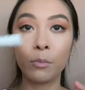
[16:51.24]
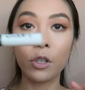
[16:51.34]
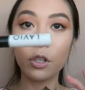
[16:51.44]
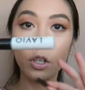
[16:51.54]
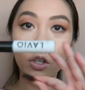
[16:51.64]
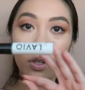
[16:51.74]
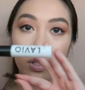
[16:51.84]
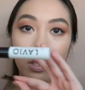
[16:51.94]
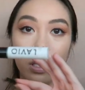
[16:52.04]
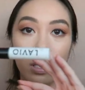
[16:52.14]
I'm just gonna
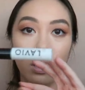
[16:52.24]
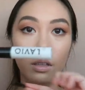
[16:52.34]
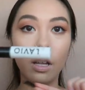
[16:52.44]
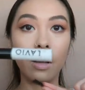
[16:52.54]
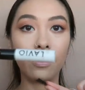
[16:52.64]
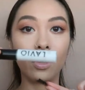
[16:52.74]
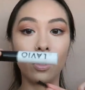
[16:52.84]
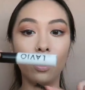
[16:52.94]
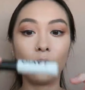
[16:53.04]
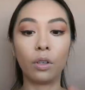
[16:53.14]
use the
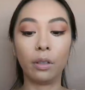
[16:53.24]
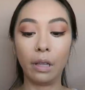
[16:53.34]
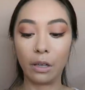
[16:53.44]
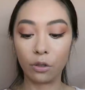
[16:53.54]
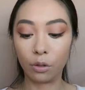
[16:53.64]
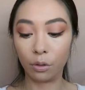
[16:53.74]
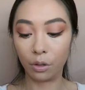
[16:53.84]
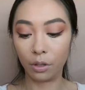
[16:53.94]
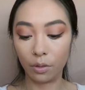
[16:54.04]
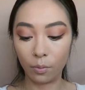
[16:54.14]
Lavio lash
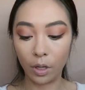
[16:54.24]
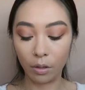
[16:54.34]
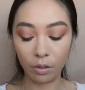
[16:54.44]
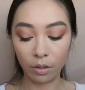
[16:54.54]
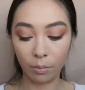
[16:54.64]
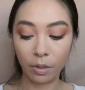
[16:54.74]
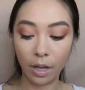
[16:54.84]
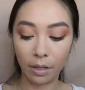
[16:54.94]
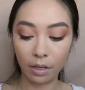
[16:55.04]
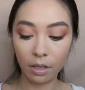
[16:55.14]
glue as well to
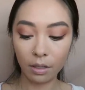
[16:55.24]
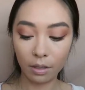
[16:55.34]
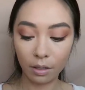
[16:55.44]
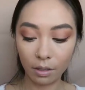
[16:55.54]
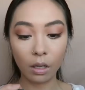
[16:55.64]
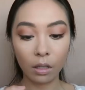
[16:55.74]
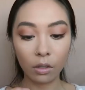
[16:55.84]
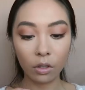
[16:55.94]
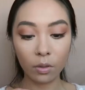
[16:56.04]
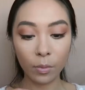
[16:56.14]
apply these.
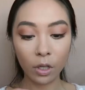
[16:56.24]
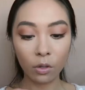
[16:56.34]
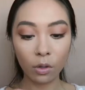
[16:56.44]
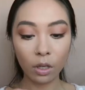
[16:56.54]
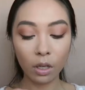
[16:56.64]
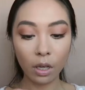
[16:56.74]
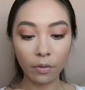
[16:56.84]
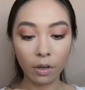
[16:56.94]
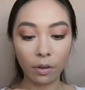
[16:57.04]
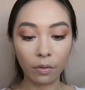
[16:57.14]
And just make sure that you
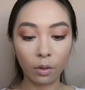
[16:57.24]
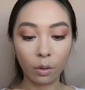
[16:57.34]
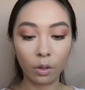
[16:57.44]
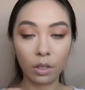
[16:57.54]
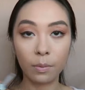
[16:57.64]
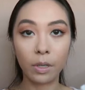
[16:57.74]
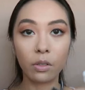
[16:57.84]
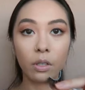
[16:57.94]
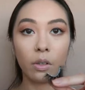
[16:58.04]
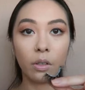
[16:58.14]
have enough glue,
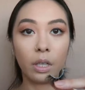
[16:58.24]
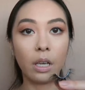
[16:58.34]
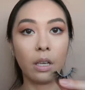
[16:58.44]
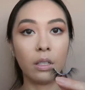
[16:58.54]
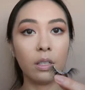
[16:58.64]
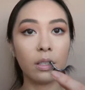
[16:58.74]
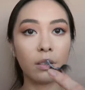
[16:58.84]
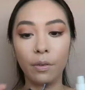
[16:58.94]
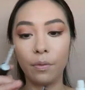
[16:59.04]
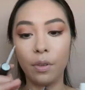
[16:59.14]
especially on the
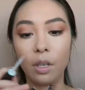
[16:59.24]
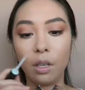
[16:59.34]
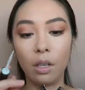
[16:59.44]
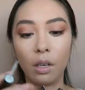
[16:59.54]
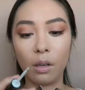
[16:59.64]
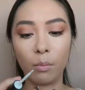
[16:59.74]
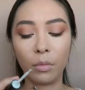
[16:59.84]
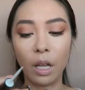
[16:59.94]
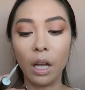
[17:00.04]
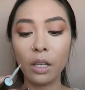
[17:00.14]
ends of the
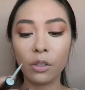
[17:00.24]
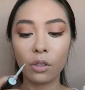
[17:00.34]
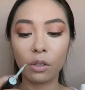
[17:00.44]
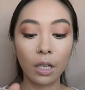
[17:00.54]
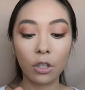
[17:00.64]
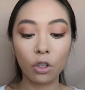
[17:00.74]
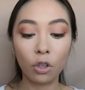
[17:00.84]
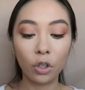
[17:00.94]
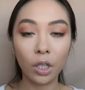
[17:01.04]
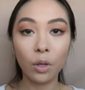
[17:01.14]
lash. That's
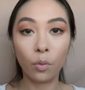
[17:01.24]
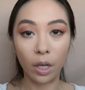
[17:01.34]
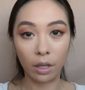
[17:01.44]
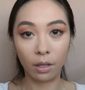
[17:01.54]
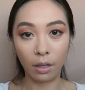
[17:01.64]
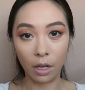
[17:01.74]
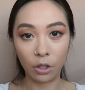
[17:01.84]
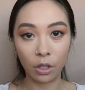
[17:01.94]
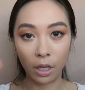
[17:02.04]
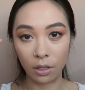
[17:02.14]
usually where the
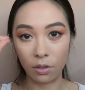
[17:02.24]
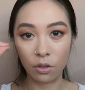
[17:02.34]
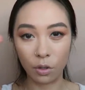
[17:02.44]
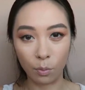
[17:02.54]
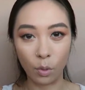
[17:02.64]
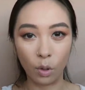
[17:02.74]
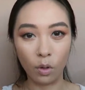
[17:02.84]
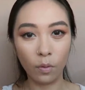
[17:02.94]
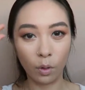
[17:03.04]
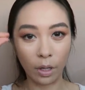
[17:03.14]
lash tends to
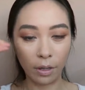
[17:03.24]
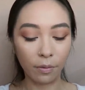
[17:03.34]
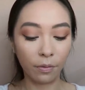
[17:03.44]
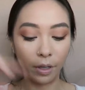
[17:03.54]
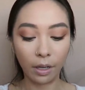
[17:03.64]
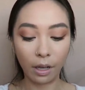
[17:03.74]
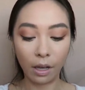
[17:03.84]
move or like flick